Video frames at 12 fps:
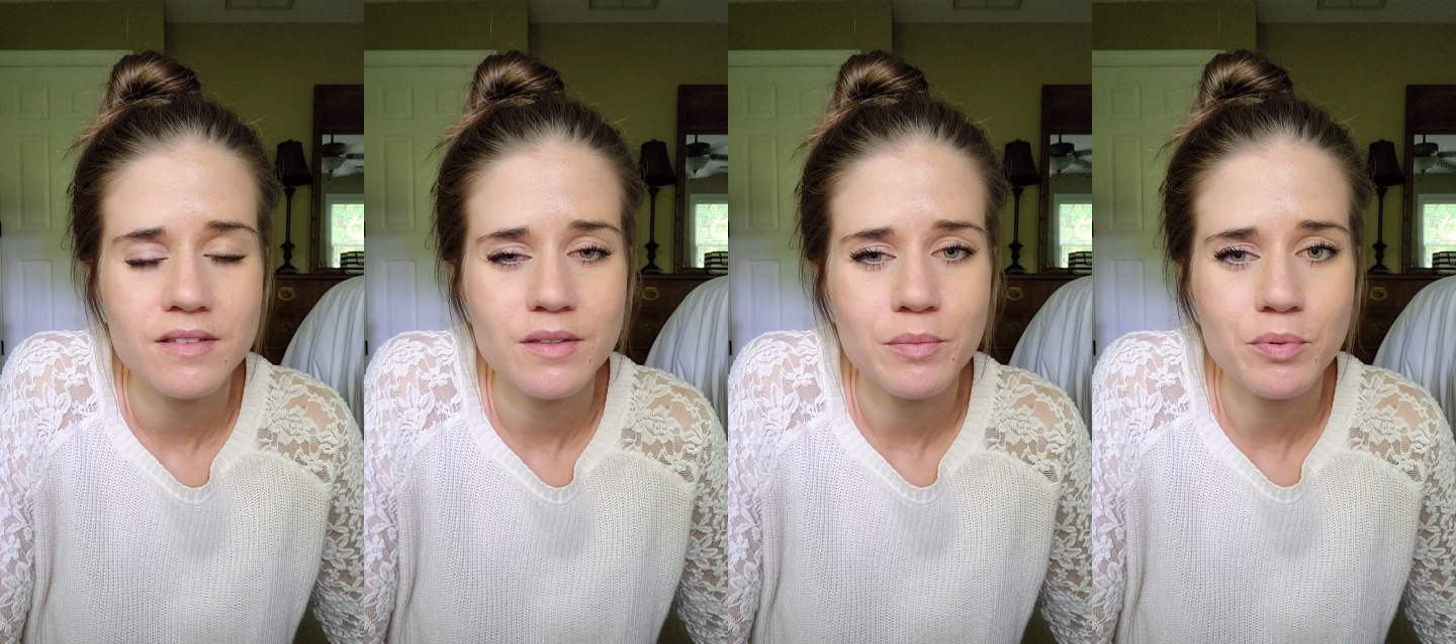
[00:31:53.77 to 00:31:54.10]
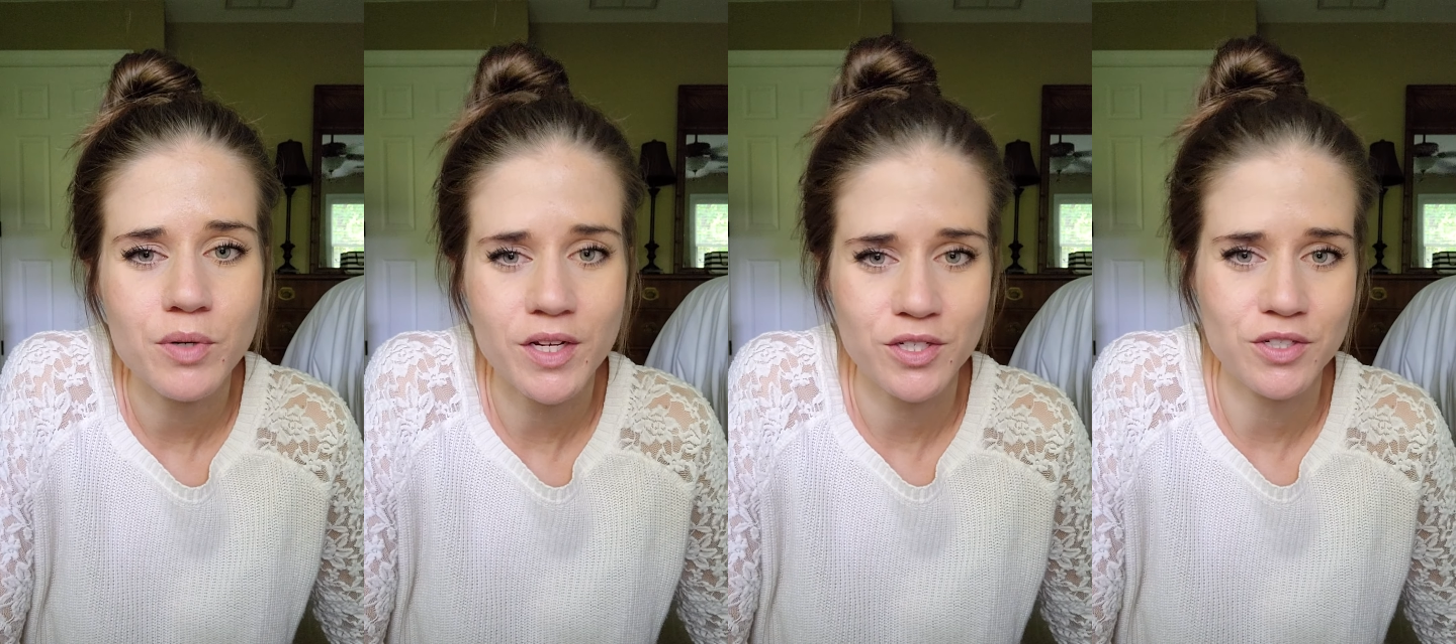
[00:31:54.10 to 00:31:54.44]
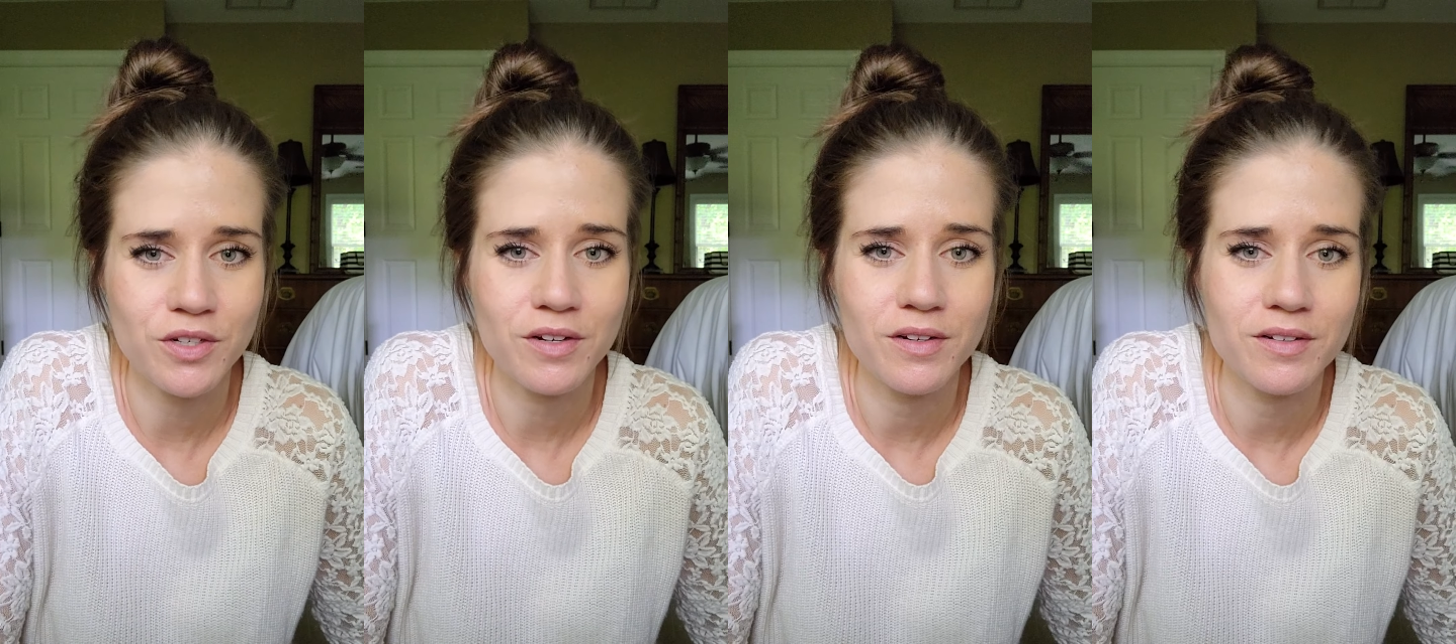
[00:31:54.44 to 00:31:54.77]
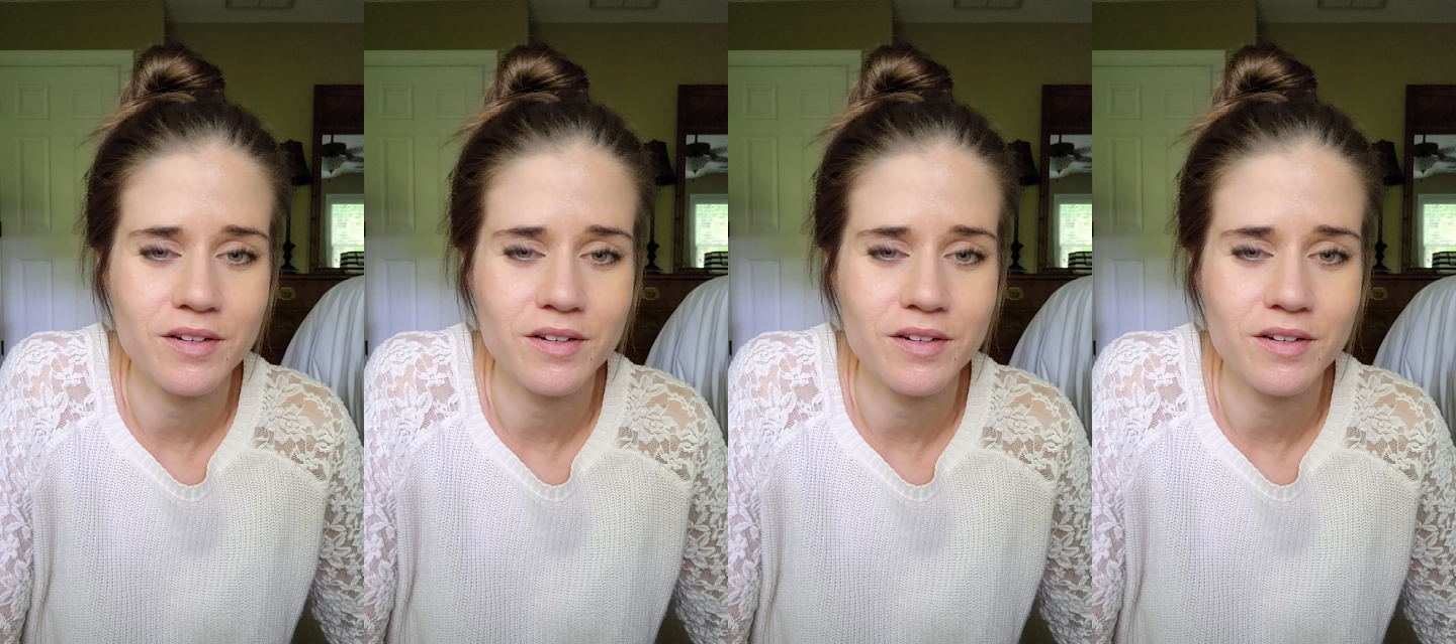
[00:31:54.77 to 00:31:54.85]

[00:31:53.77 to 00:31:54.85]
the pressure.